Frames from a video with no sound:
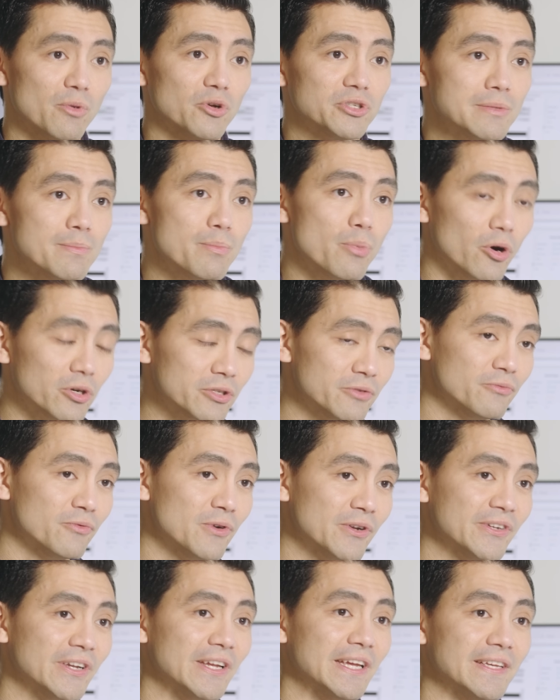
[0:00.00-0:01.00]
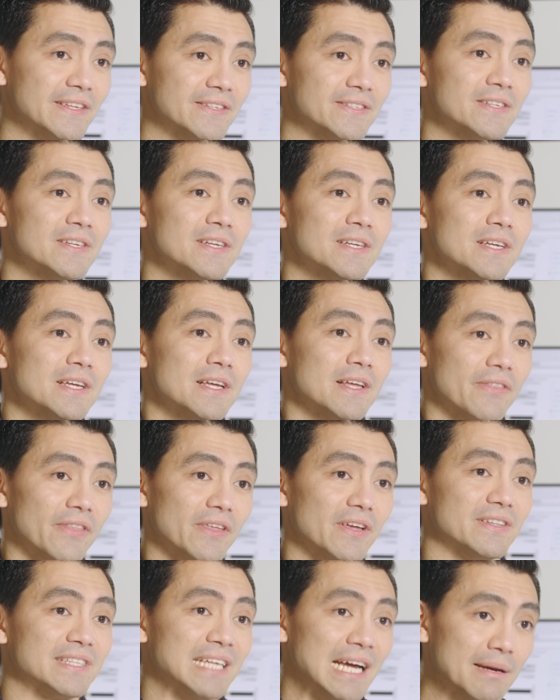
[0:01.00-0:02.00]
the most important one is
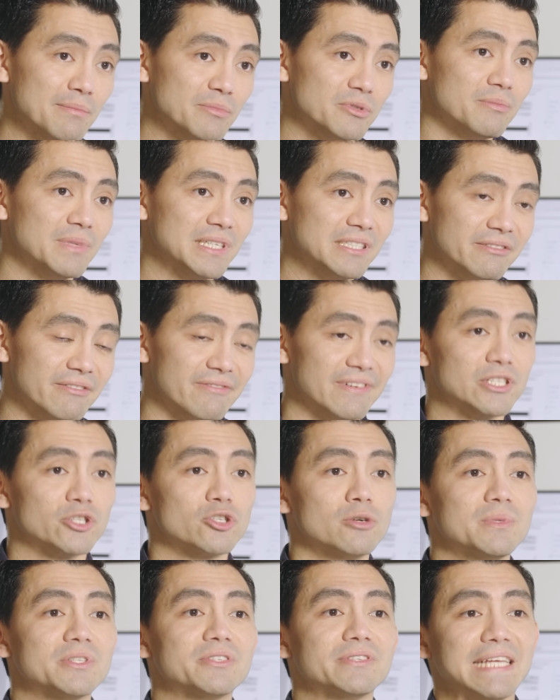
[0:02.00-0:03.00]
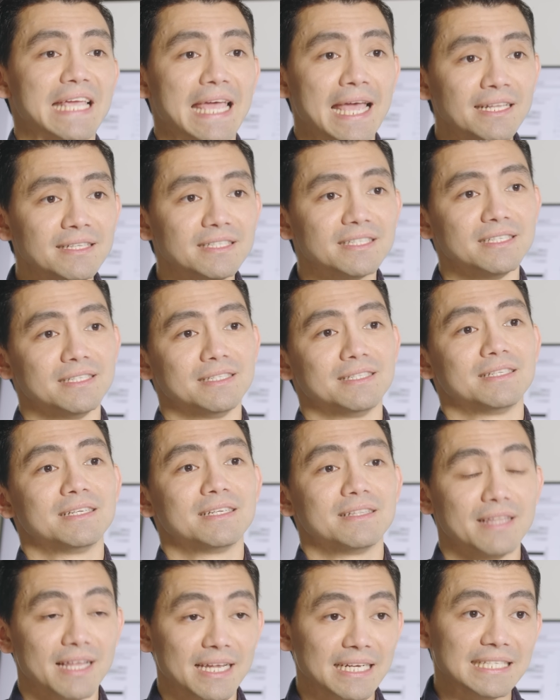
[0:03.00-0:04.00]
the time domain for vectrometry engine
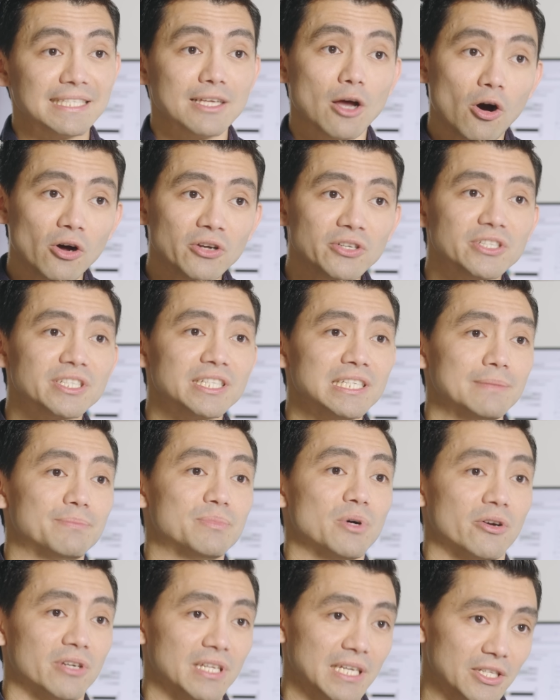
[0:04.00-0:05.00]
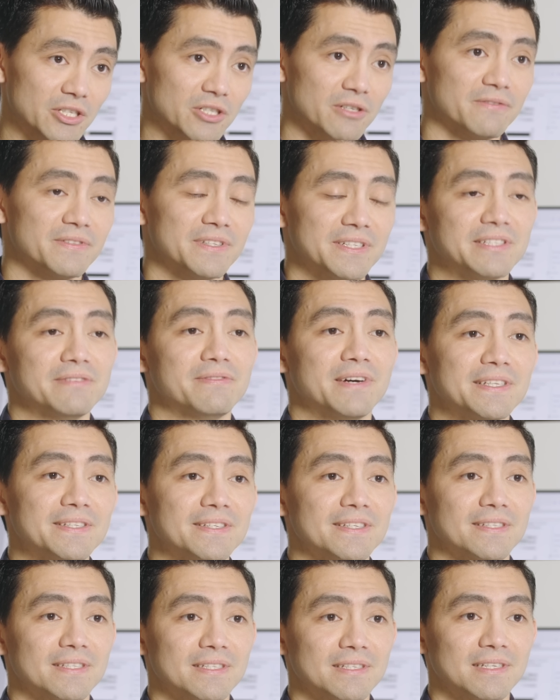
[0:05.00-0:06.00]
that is on chip on each of these
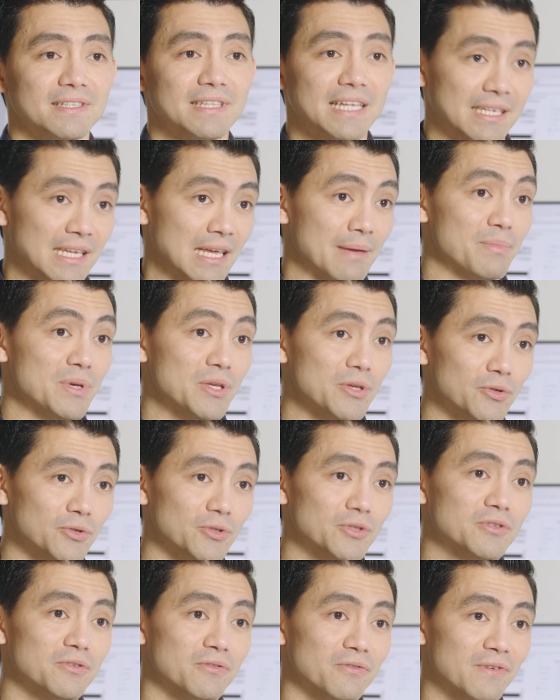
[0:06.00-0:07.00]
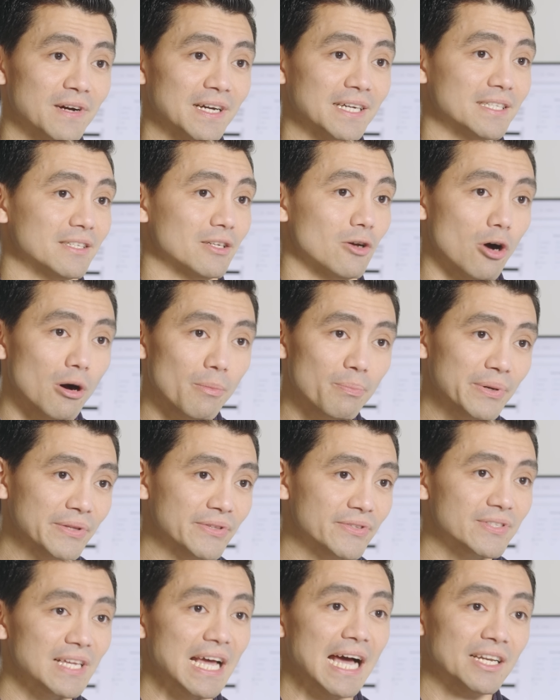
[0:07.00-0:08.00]
devices that can be used to find
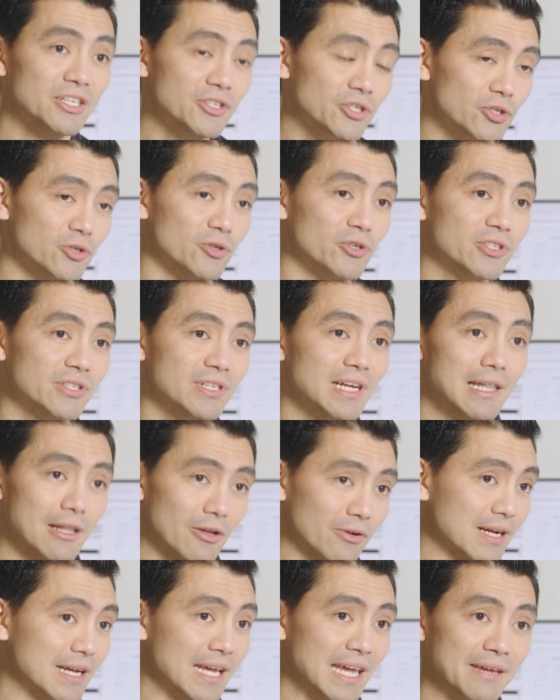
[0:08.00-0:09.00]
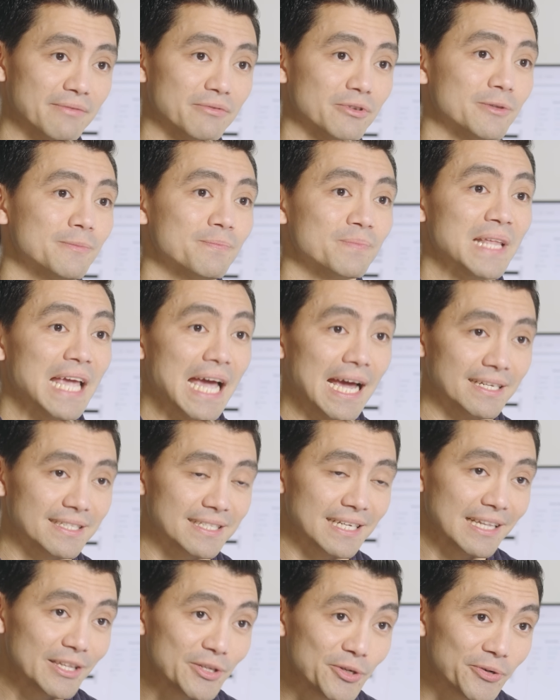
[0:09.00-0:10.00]
opens and shorts along a cable and
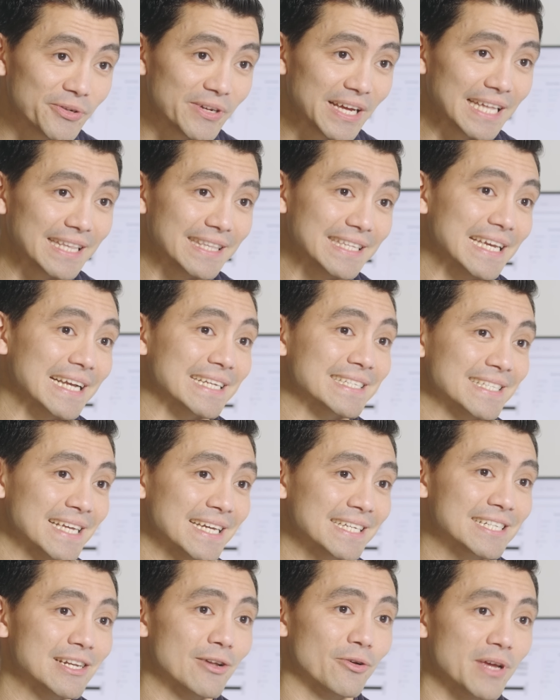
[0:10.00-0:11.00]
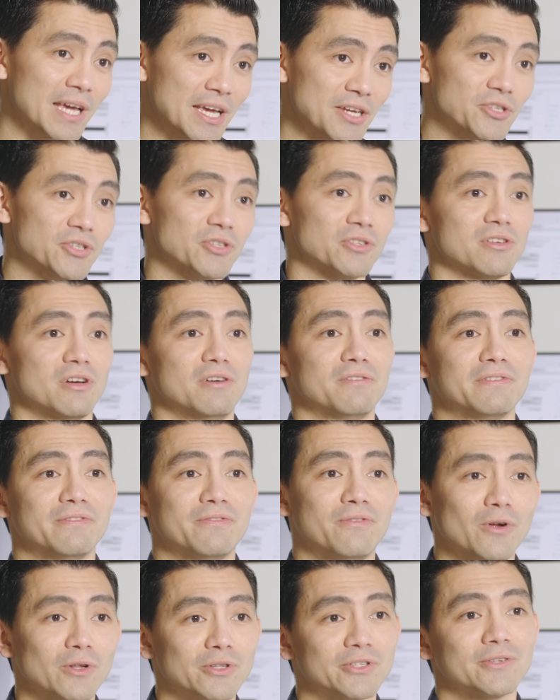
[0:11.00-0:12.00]
tell you the exact location of the
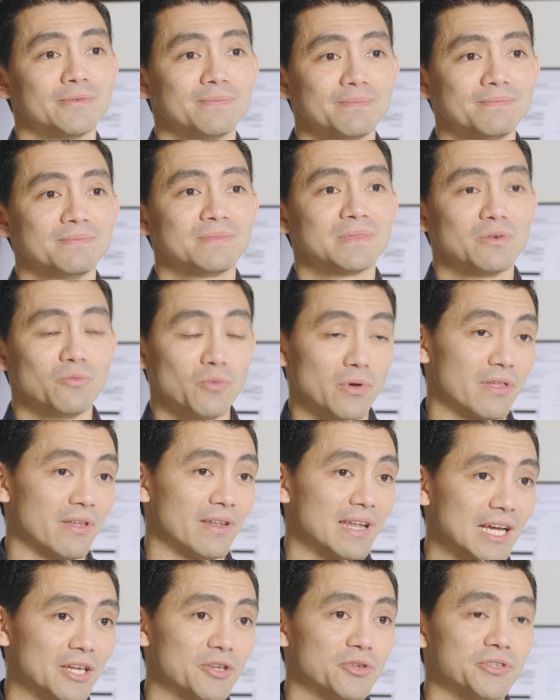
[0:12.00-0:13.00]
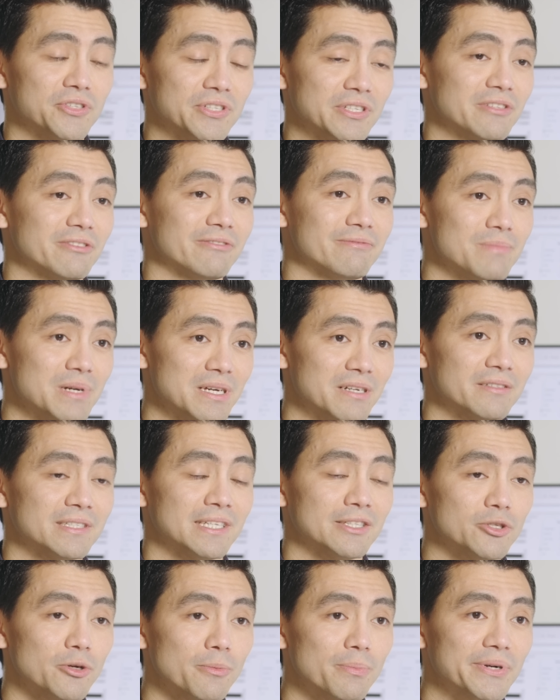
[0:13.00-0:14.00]
fault with an accuracy of better
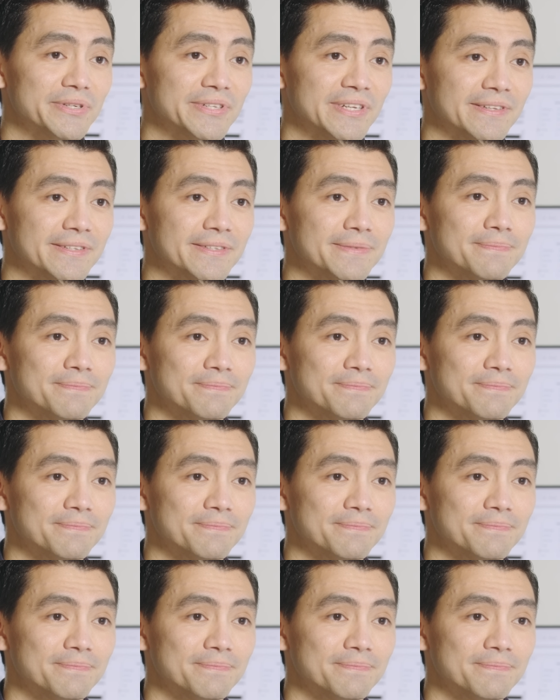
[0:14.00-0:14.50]
than two percent.